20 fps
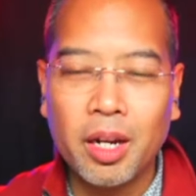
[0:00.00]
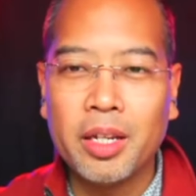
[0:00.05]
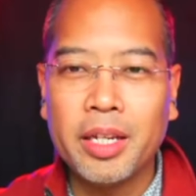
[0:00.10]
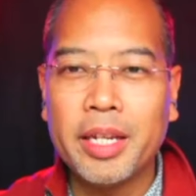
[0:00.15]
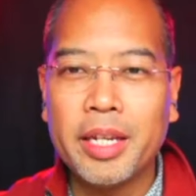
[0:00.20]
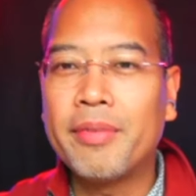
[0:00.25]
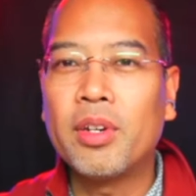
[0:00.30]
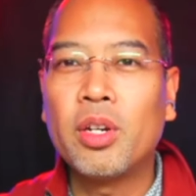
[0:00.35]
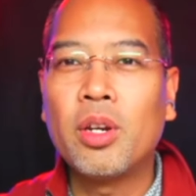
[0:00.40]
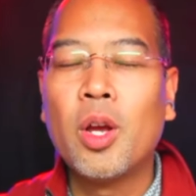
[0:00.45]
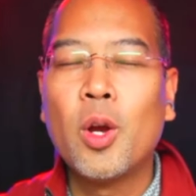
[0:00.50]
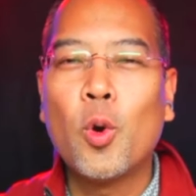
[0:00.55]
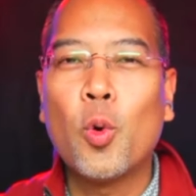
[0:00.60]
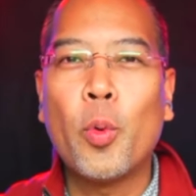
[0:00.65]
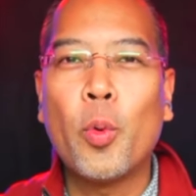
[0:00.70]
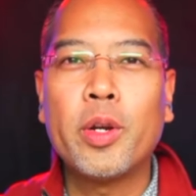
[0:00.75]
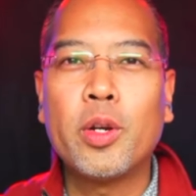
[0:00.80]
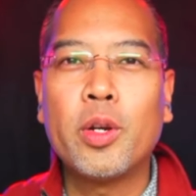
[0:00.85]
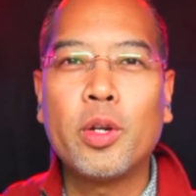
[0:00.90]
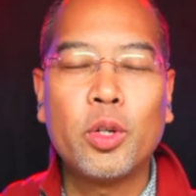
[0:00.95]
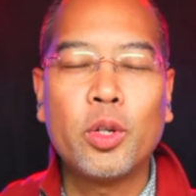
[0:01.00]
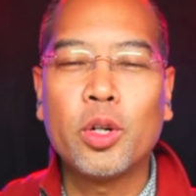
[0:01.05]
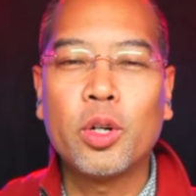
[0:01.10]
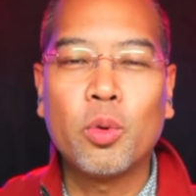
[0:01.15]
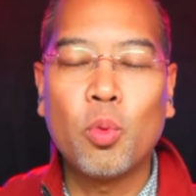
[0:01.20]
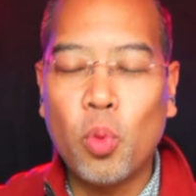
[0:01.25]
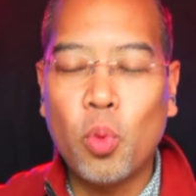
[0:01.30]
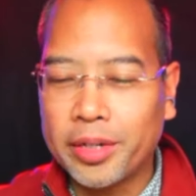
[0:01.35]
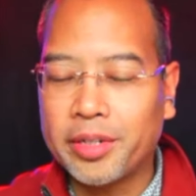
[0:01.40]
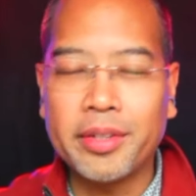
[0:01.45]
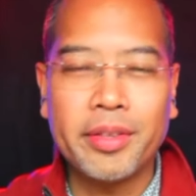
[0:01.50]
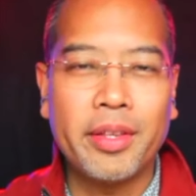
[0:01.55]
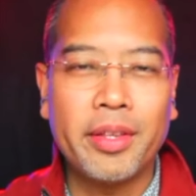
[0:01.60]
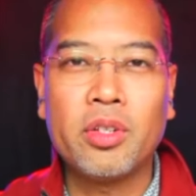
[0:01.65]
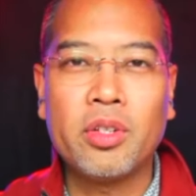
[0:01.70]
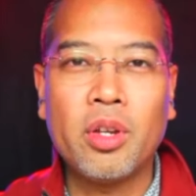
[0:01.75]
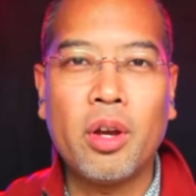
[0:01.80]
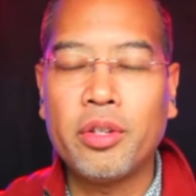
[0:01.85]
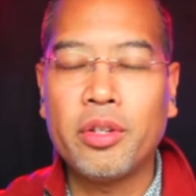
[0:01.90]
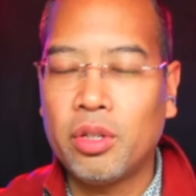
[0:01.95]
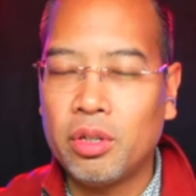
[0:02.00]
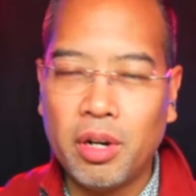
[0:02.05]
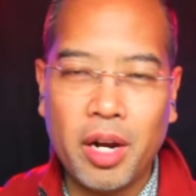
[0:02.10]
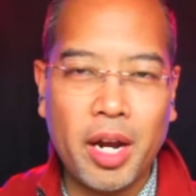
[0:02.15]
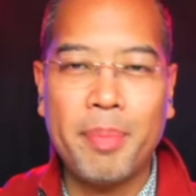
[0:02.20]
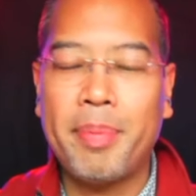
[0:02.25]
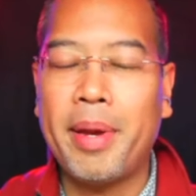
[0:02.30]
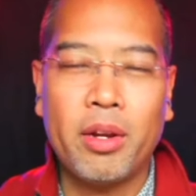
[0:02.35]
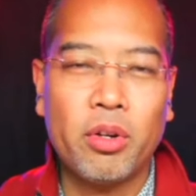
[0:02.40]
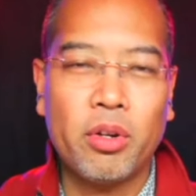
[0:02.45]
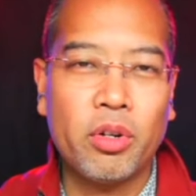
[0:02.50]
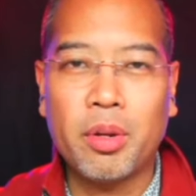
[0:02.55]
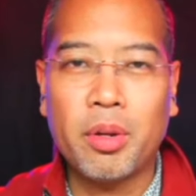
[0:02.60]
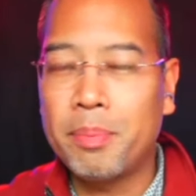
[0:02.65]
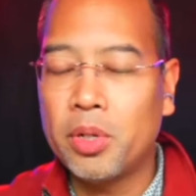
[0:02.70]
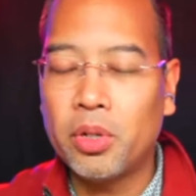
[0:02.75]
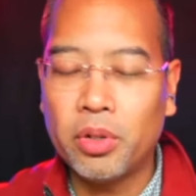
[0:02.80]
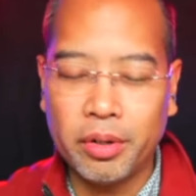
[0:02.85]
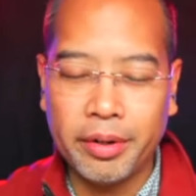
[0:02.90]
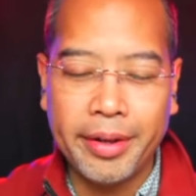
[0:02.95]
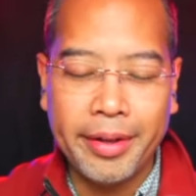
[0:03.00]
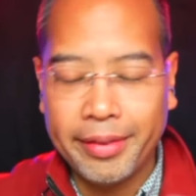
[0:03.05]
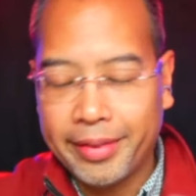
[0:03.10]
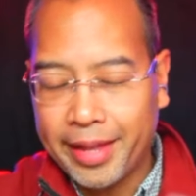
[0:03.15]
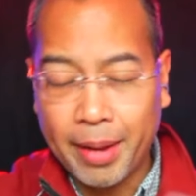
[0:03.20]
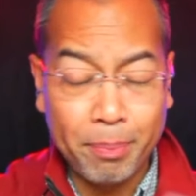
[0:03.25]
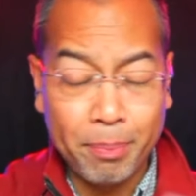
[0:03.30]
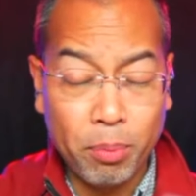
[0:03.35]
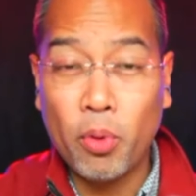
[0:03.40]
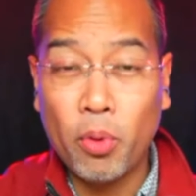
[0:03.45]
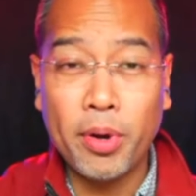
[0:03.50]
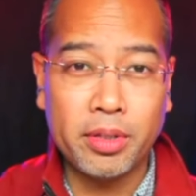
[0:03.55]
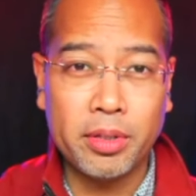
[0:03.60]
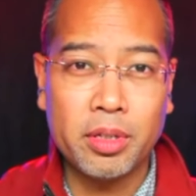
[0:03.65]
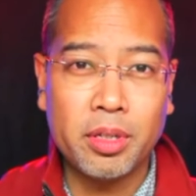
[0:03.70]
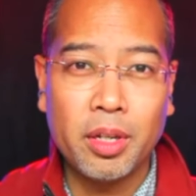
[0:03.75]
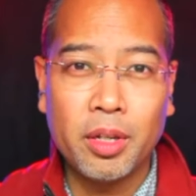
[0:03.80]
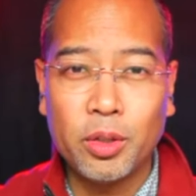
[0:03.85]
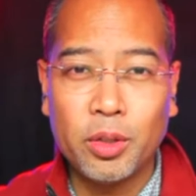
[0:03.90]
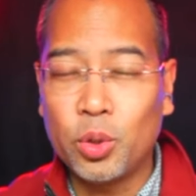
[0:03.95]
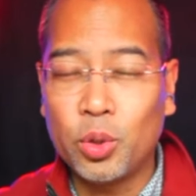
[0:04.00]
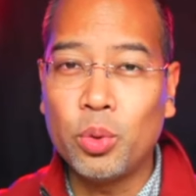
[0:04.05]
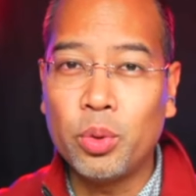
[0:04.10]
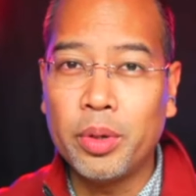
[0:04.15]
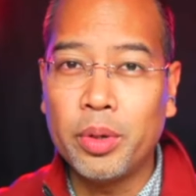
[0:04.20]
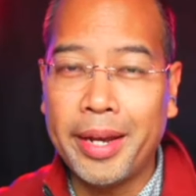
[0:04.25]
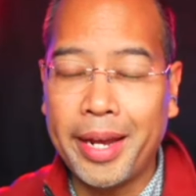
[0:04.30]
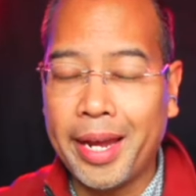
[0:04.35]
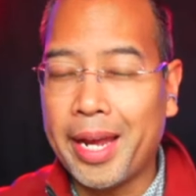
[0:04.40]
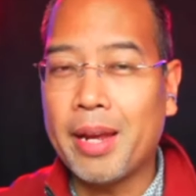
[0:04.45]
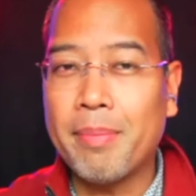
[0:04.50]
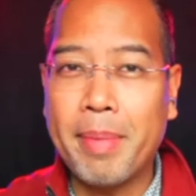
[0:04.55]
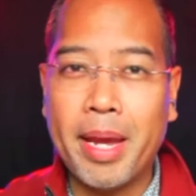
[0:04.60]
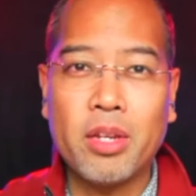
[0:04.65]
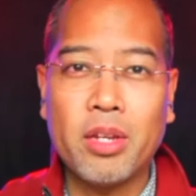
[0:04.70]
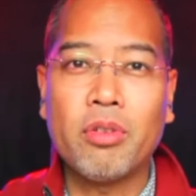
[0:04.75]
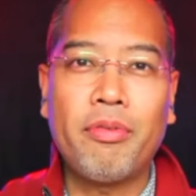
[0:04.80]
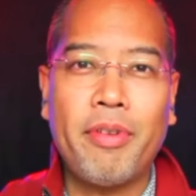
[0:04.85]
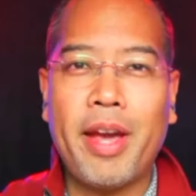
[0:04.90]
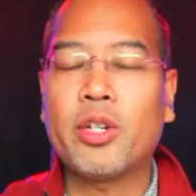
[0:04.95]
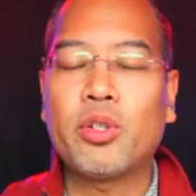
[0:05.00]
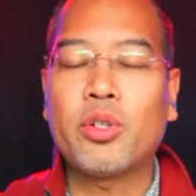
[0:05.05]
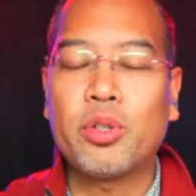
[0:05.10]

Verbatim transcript: Even when you're watching this on your iPad or computer, that points to a manufacturer.